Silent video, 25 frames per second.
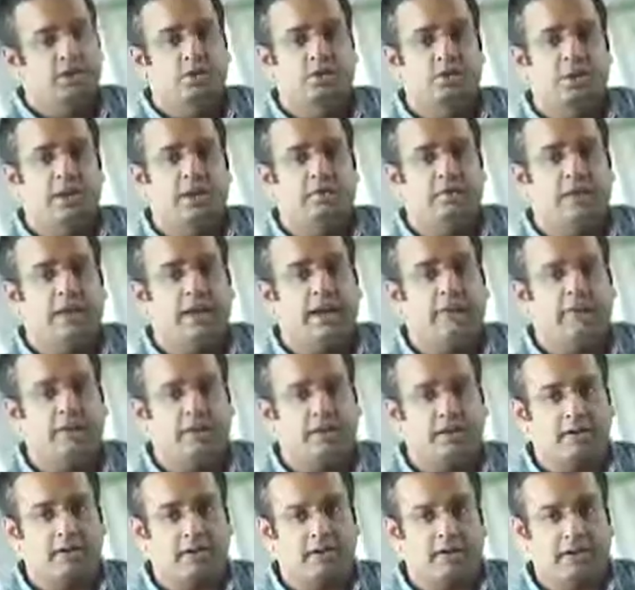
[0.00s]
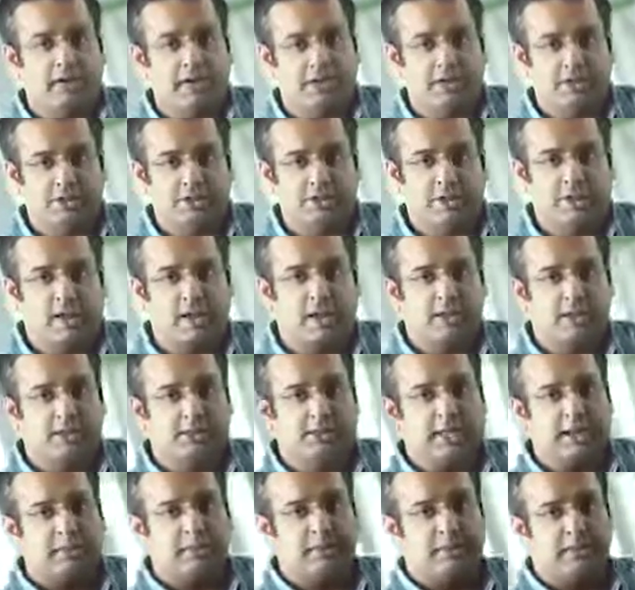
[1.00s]
Today we have an extra large
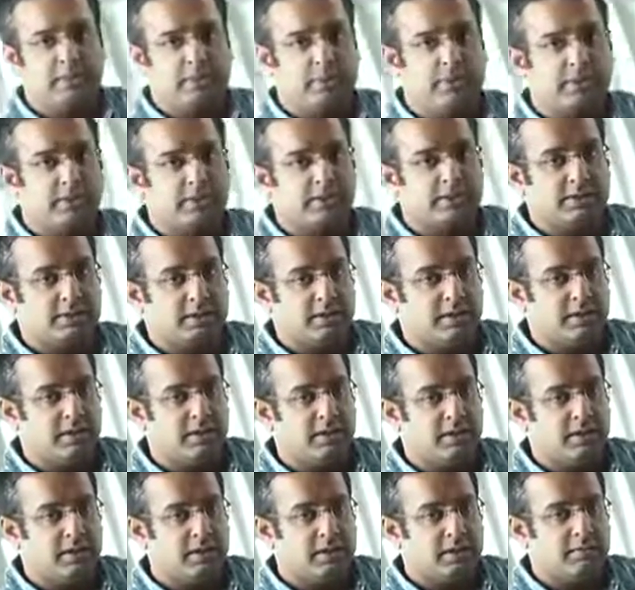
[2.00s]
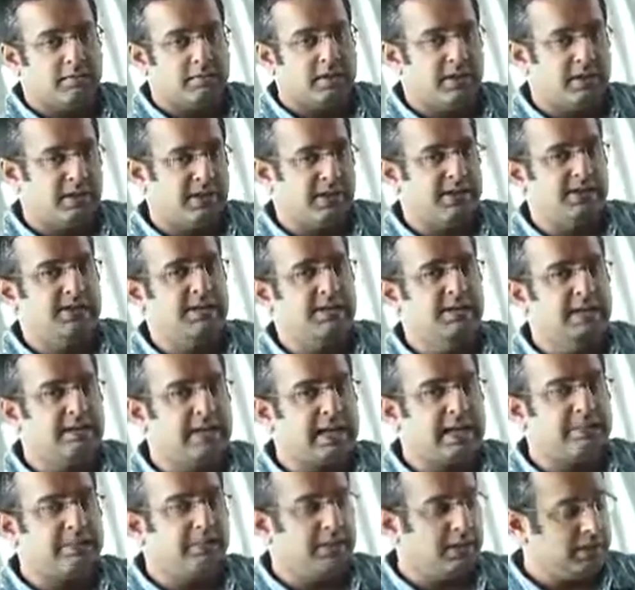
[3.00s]
tablet with us. But is this a
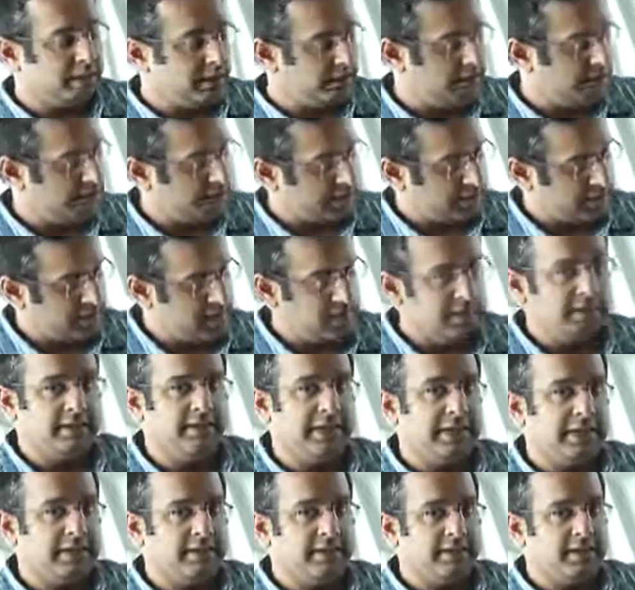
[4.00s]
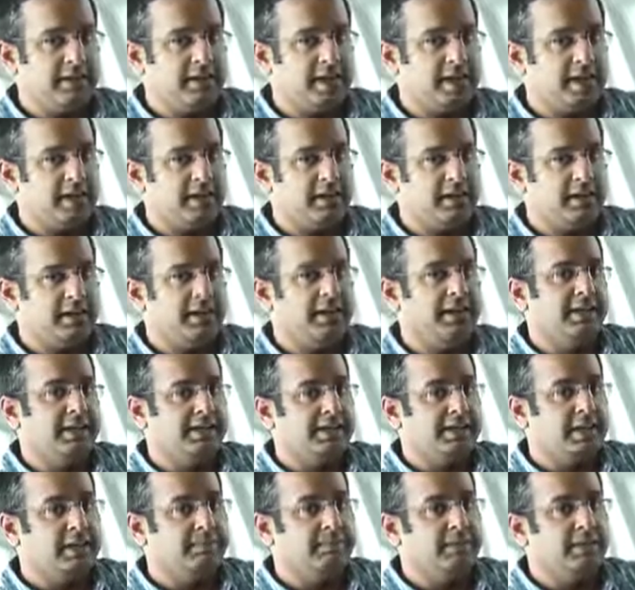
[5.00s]
tablet? That
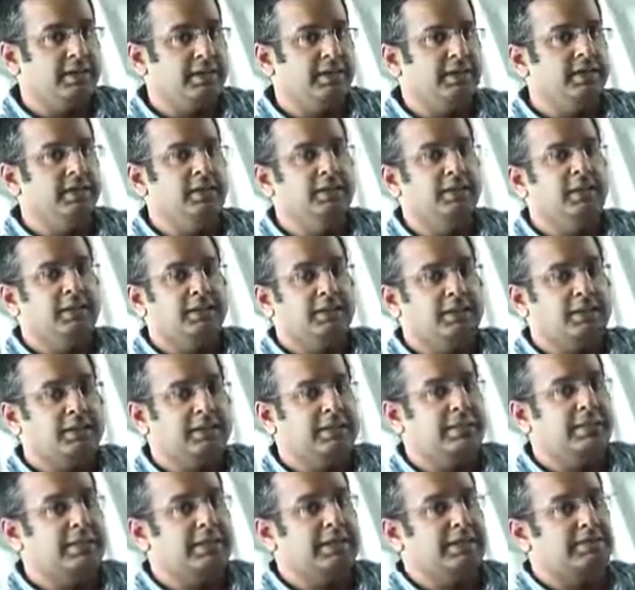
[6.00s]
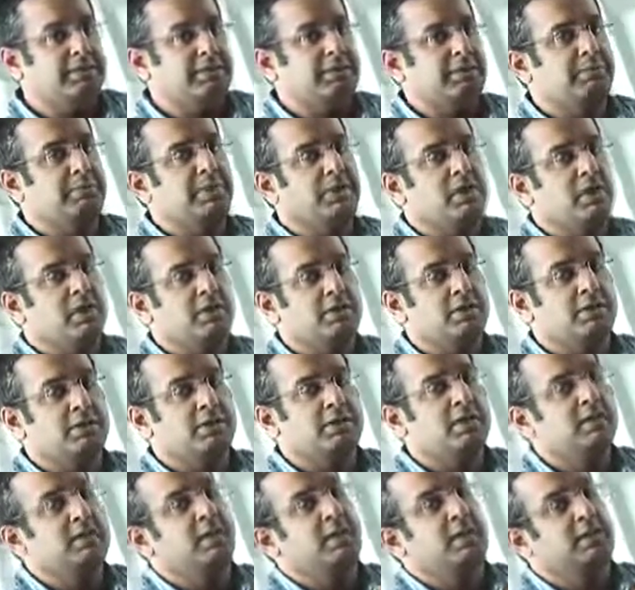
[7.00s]
is something debatable because
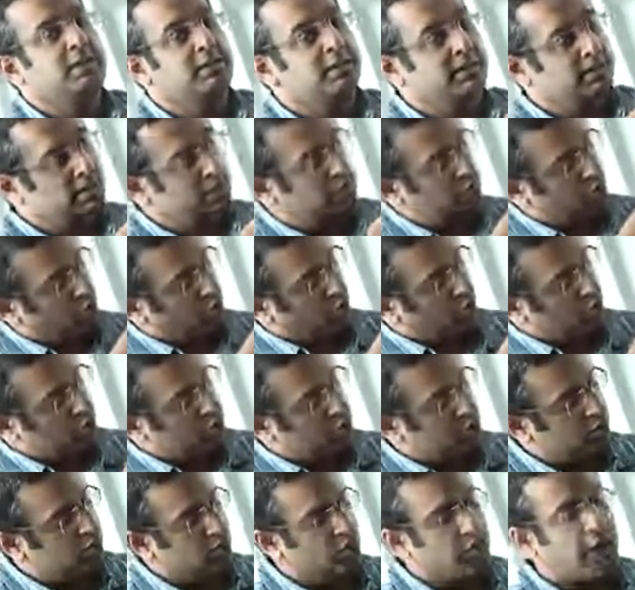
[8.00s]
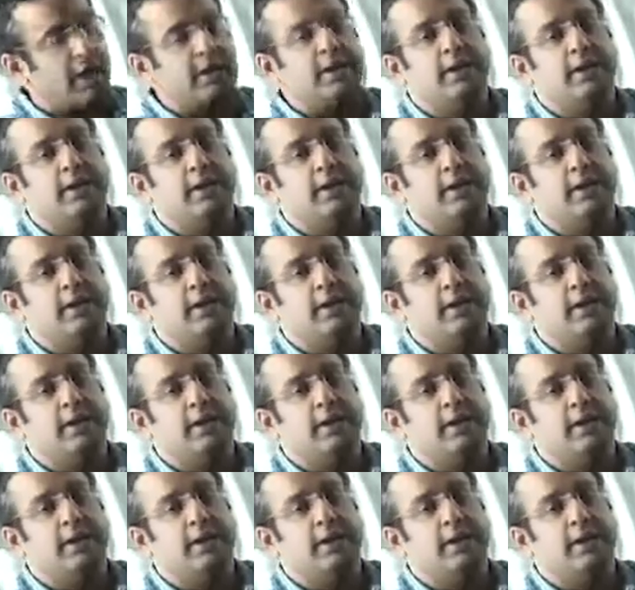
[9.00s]
this is also an